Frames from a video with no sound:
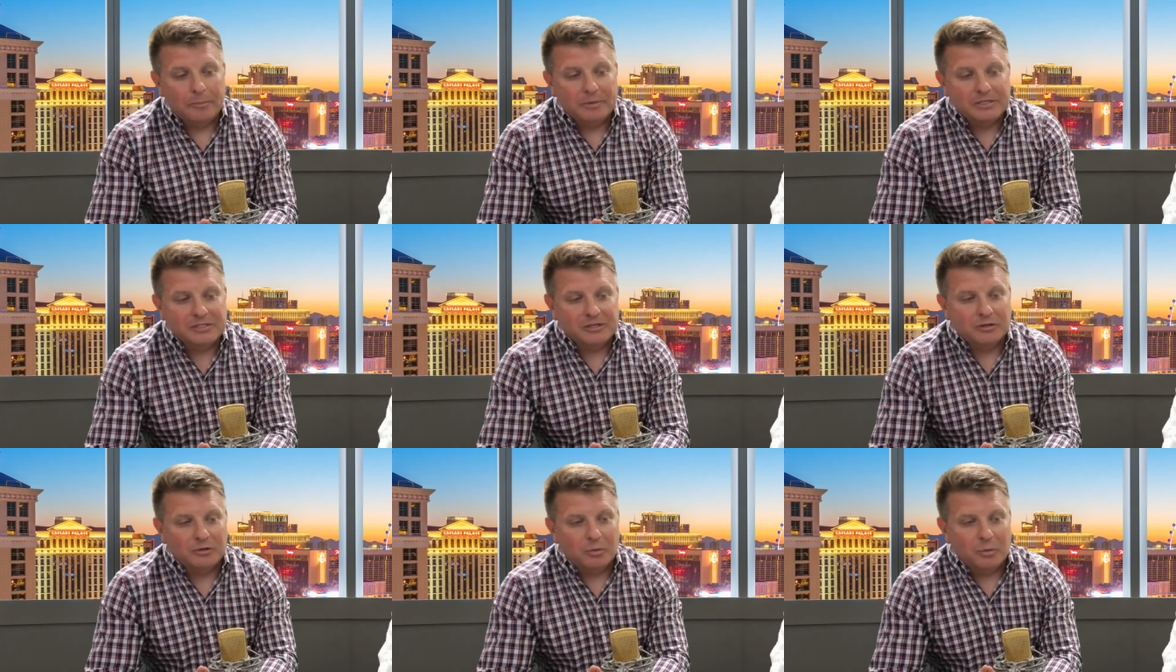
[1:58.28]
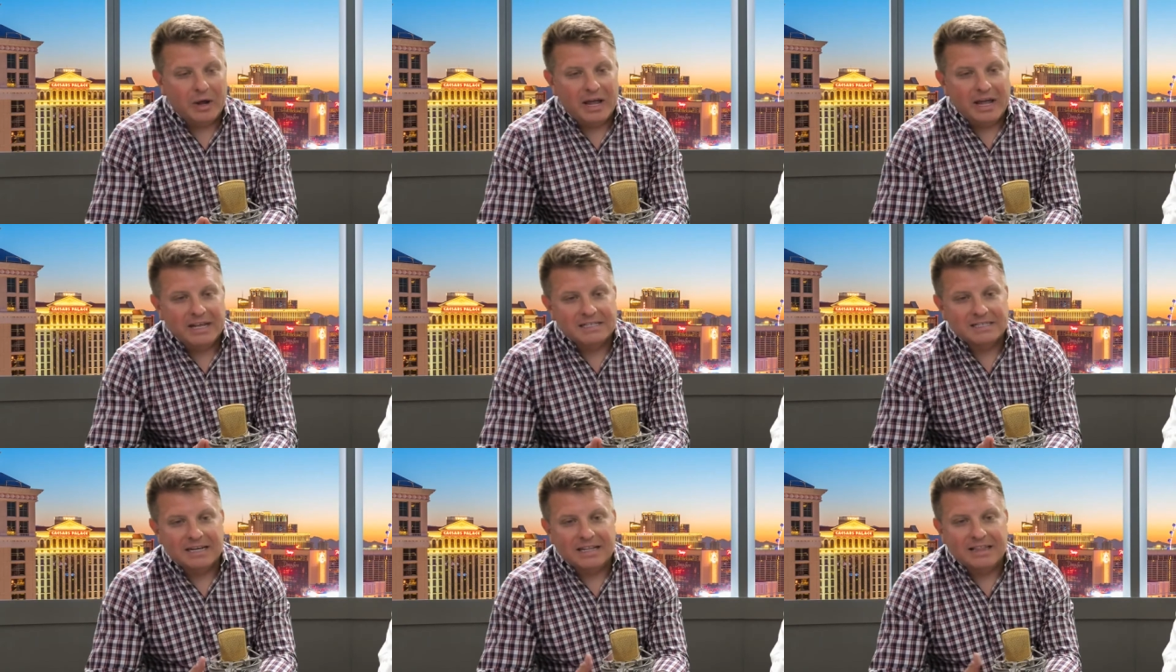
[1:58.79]
in certain
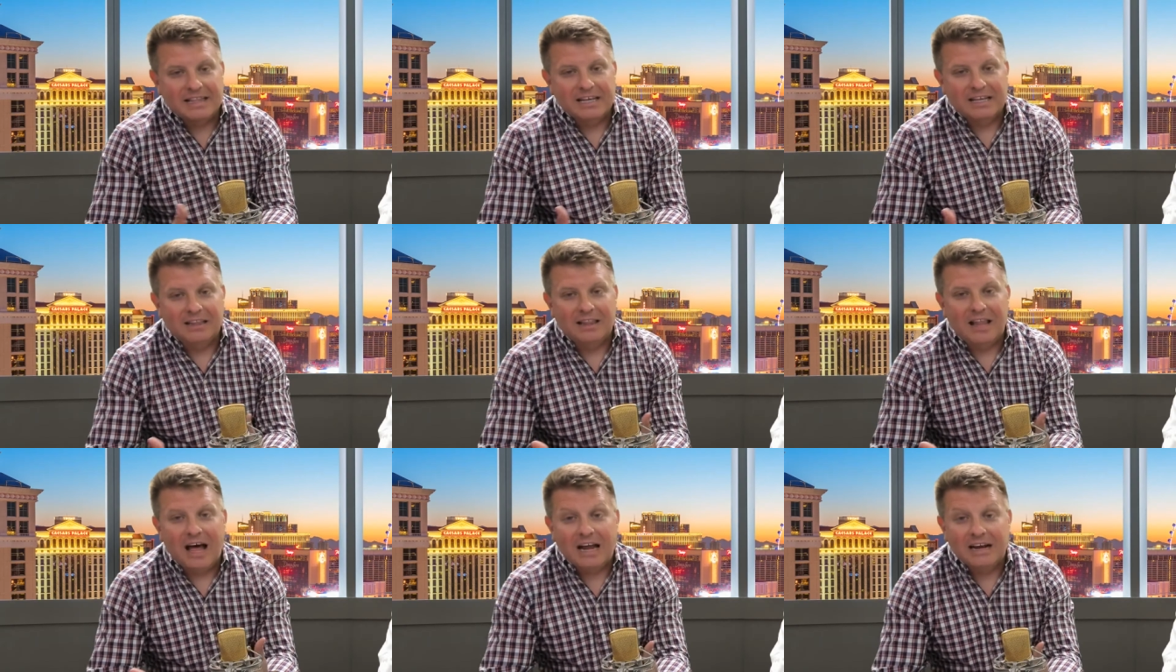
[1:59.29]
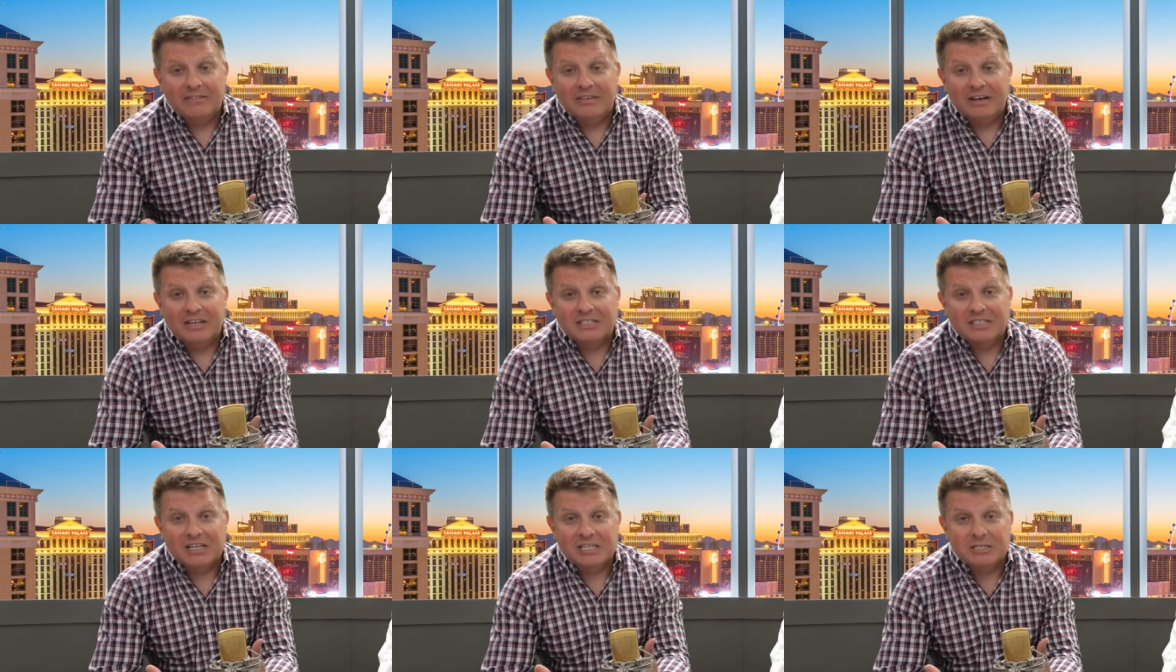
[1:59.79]
ways, and I think a lot of
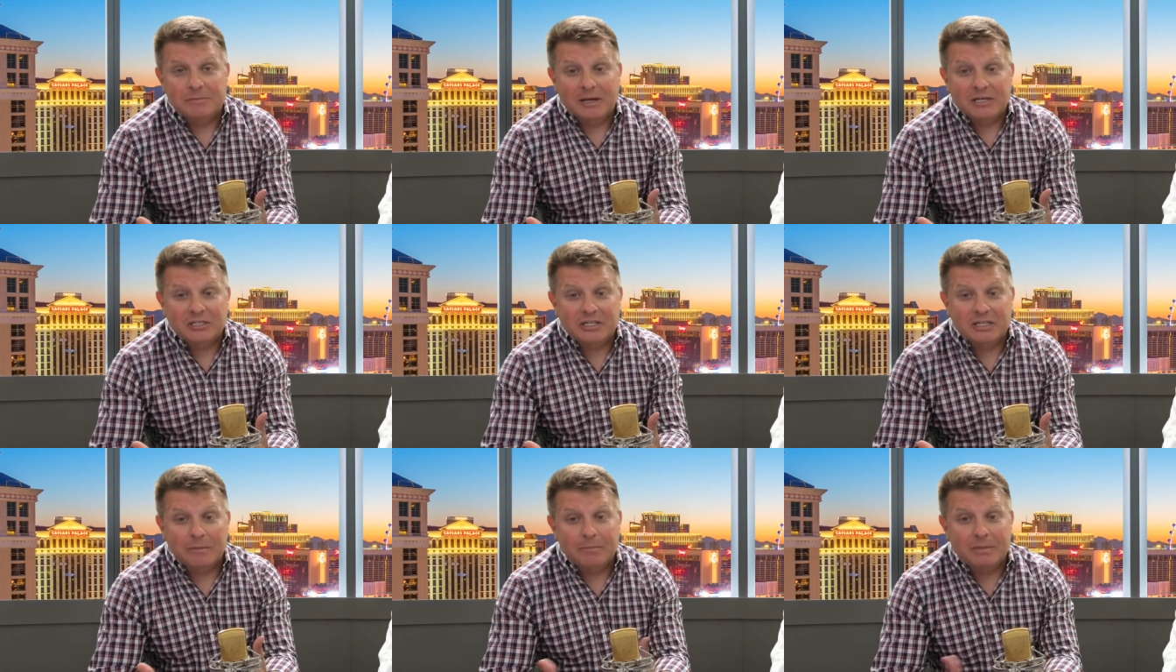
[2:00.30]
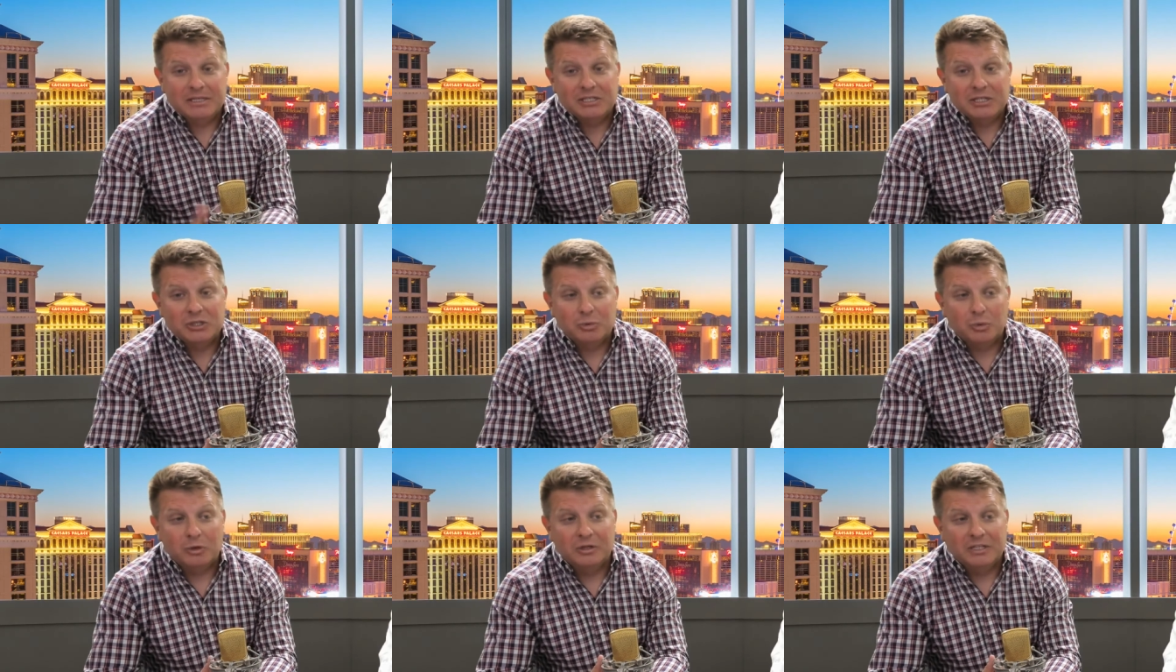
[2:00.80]
us, especially in the
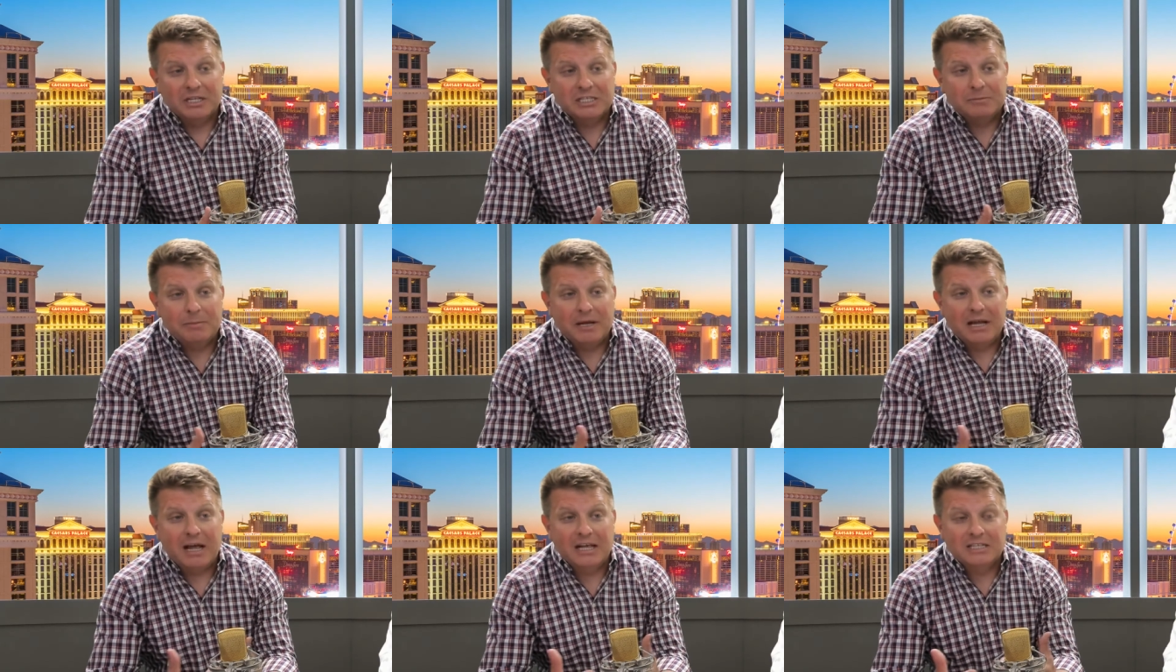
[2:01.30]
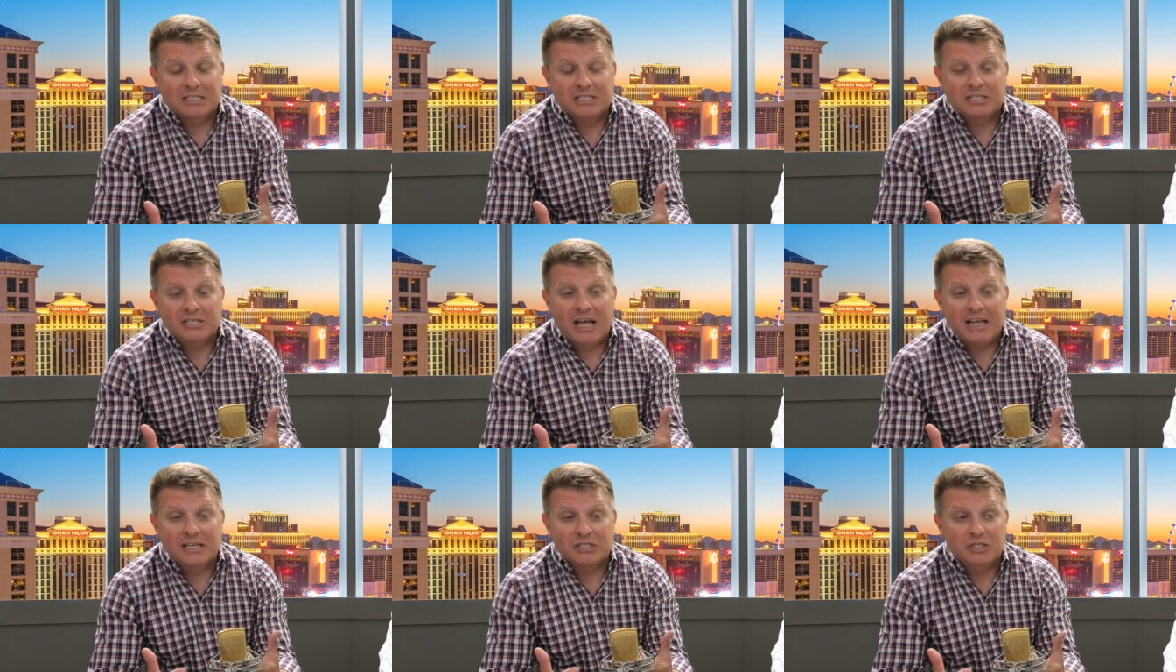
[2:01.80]
business world, as
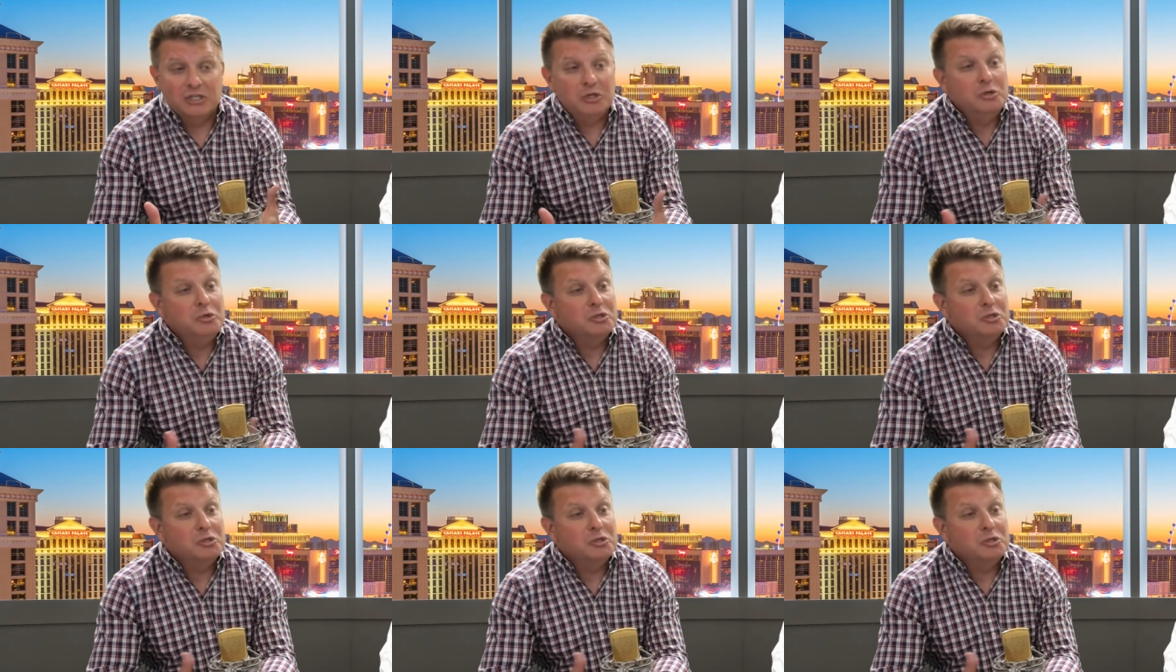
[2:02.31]
as, as new